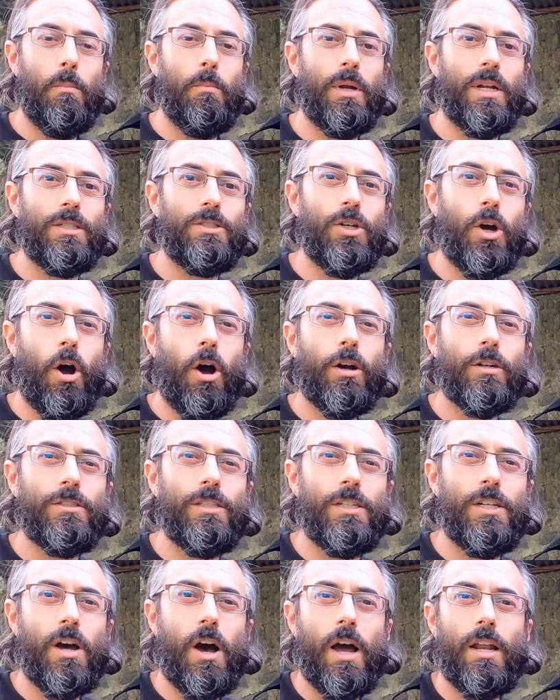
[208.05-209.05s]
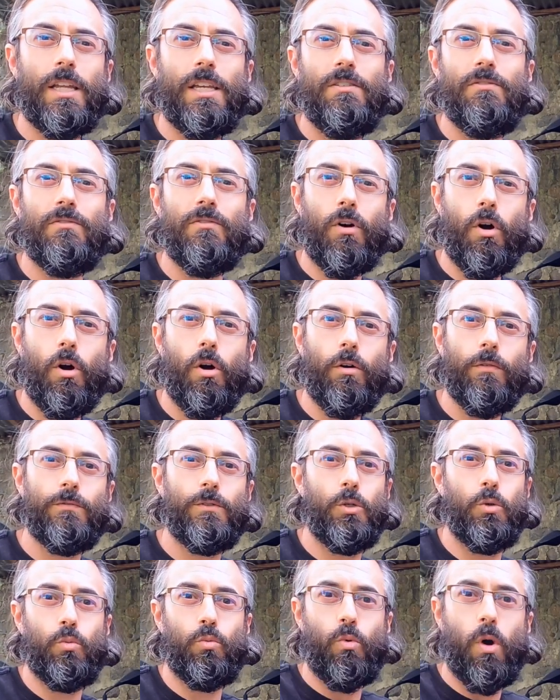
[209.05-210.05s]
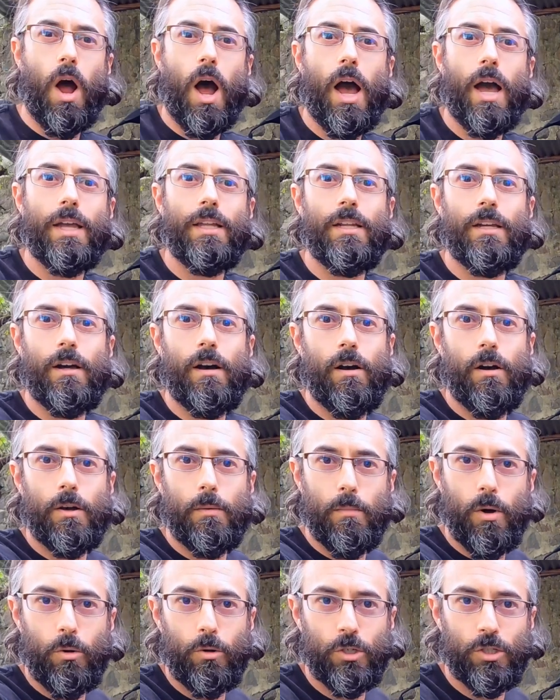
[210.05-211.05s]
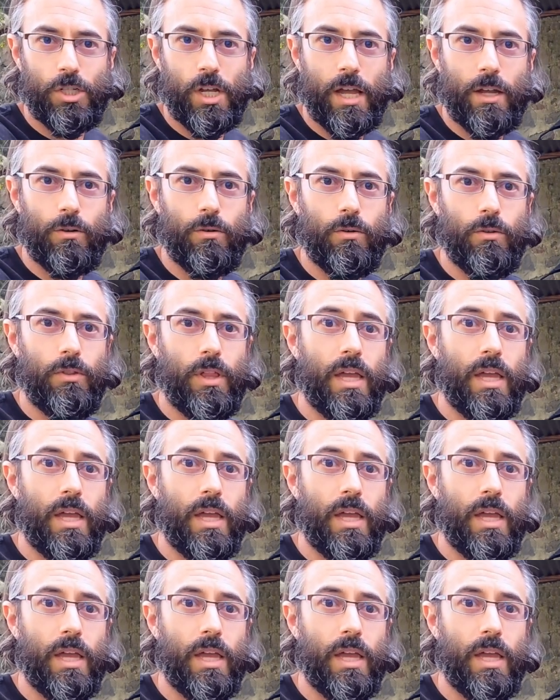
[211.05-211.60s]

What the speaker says: but a dog did not evolve to ride on a motorcycle.